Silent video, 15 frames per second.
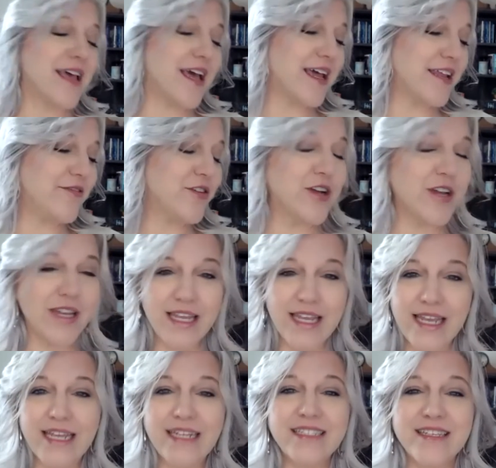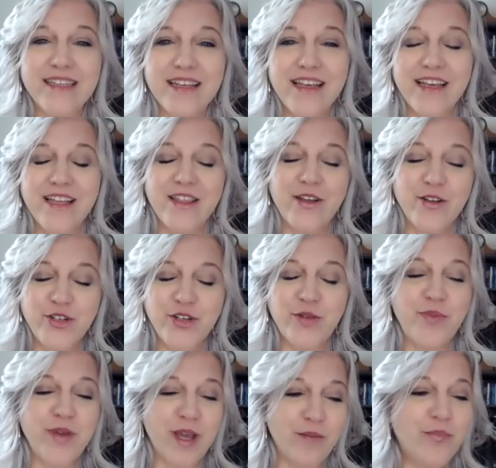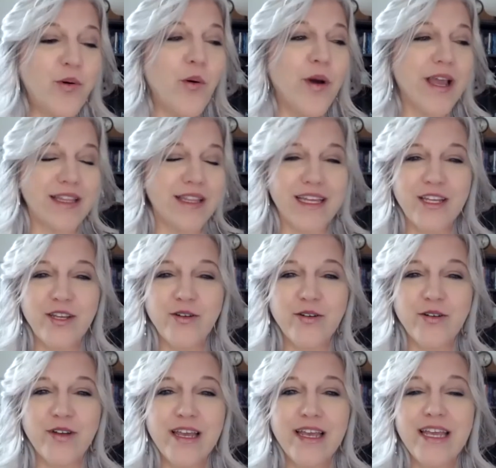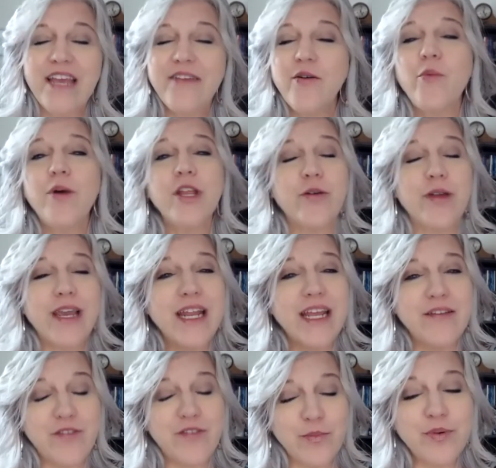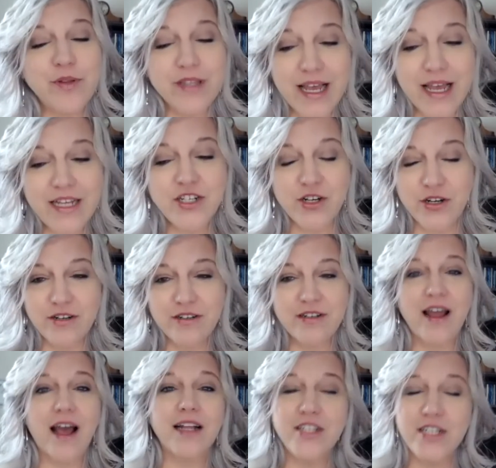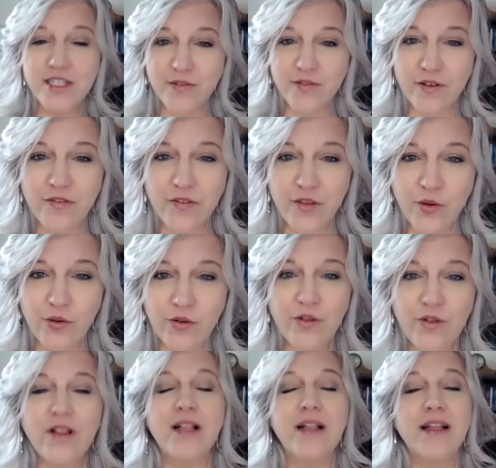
And if you're going to eat, there should be a point that even when you're eating for pleasure, not just for fuel,